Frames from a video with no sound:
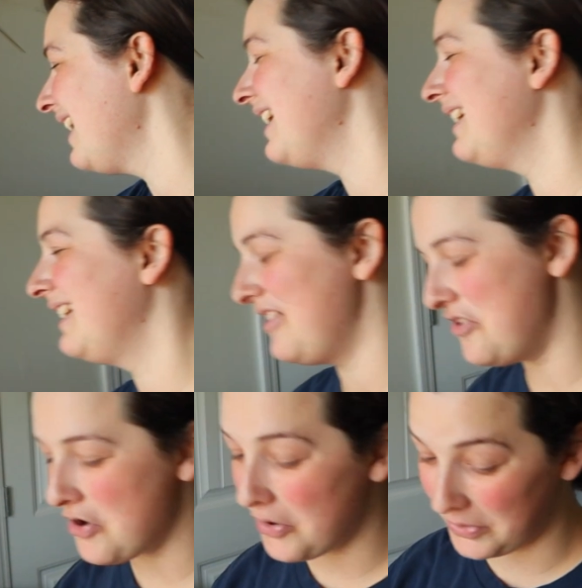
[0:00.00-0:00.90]
I
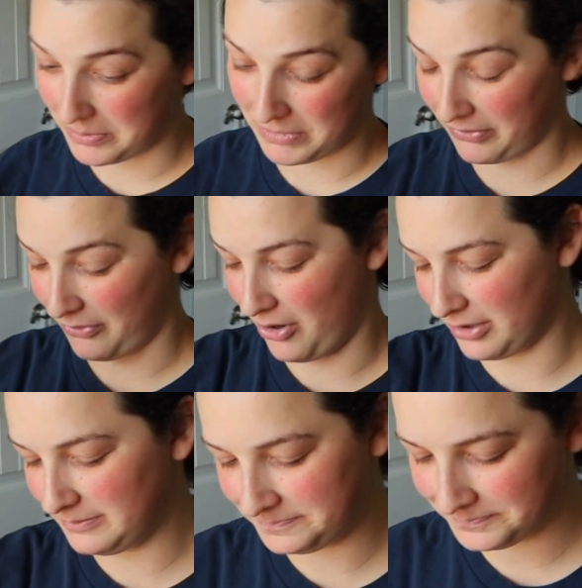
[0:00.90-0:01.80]
know that I'm going to
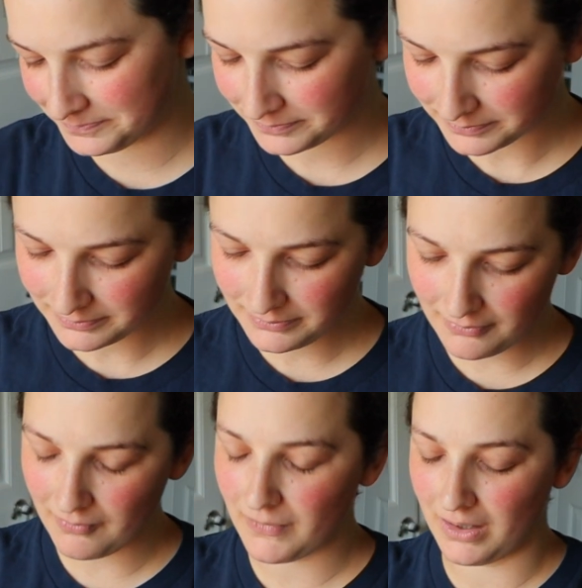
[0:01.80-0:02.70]
frog
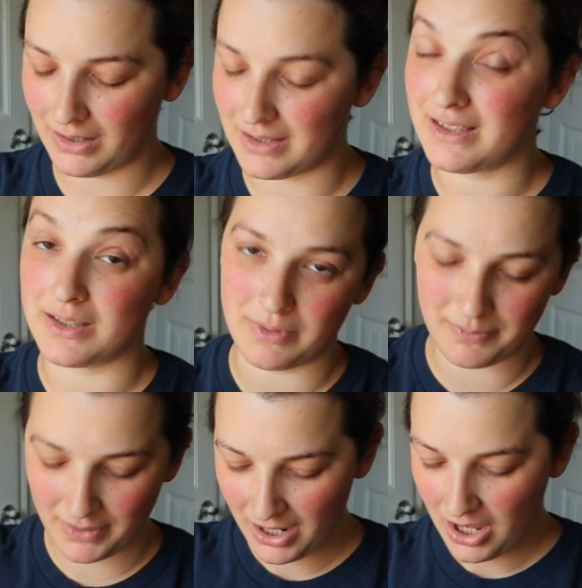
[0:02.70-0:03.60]
is this one,
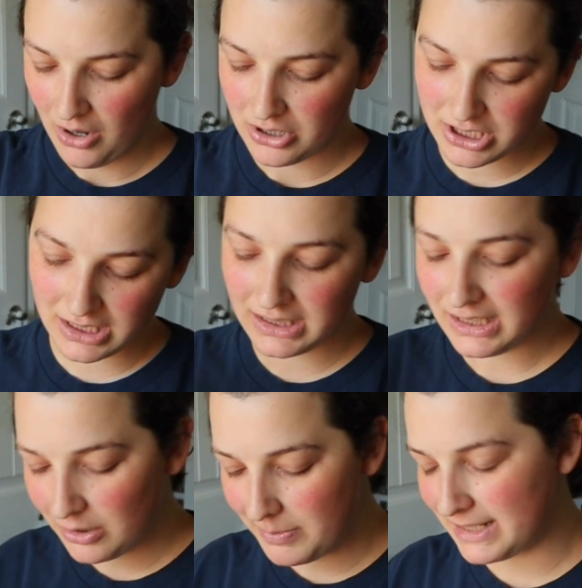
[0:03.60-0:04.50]
which is a
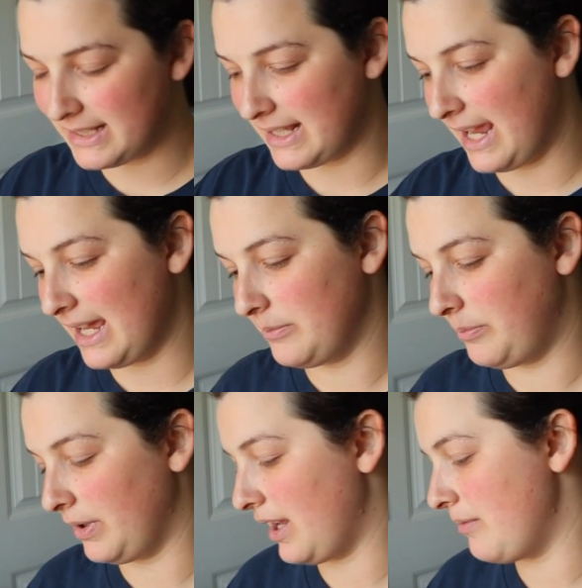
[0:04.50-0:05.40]
little bit
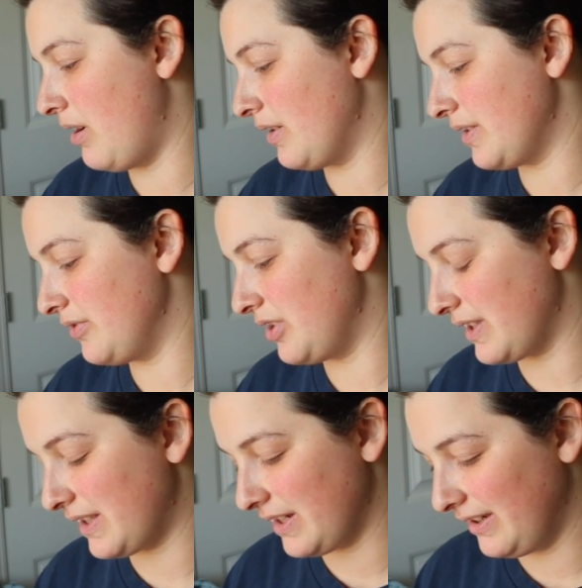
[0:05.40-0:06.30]
sad, but I'm also
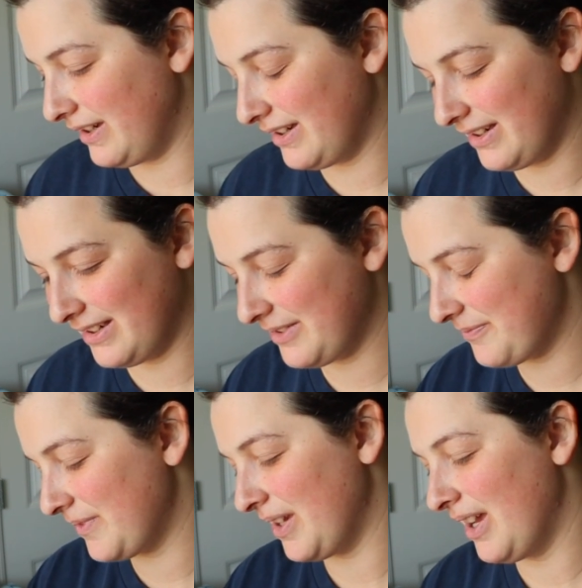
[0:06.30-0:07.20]
just,
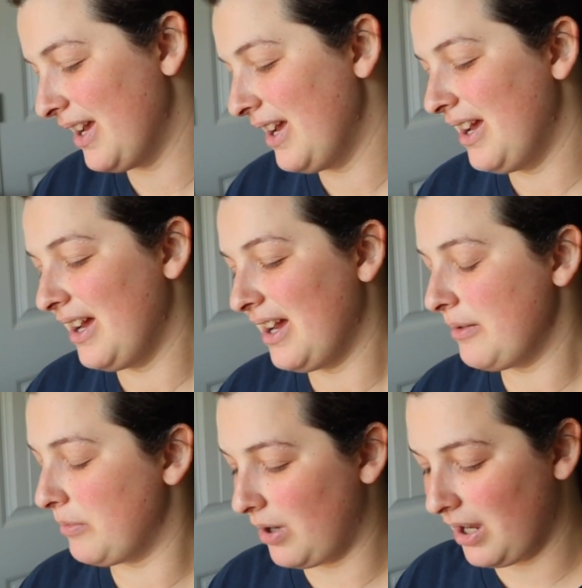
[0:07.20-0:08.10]

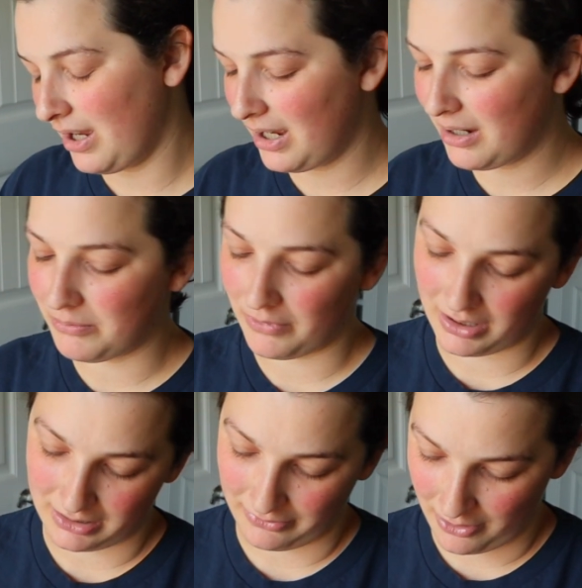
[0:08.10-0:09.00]
I'm
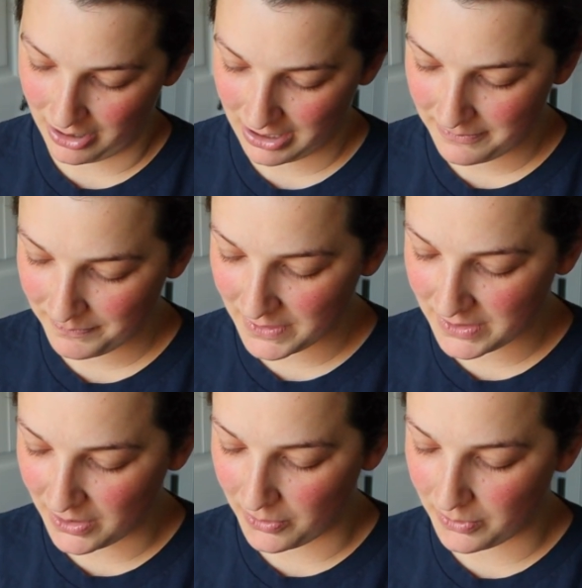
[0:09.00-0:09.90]
ready to frog it.
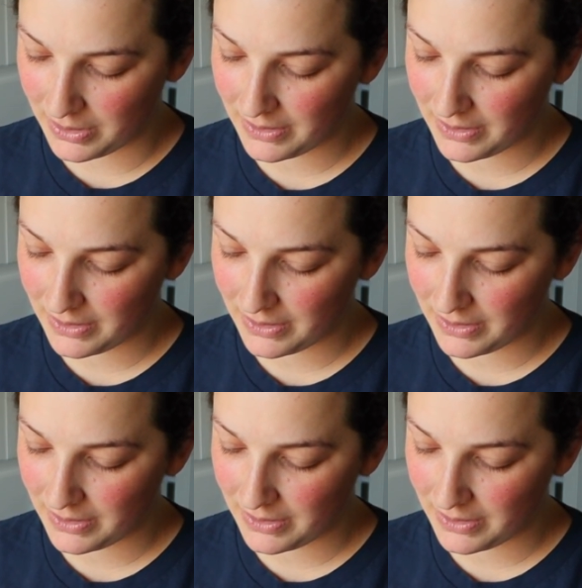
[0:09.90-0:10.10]
So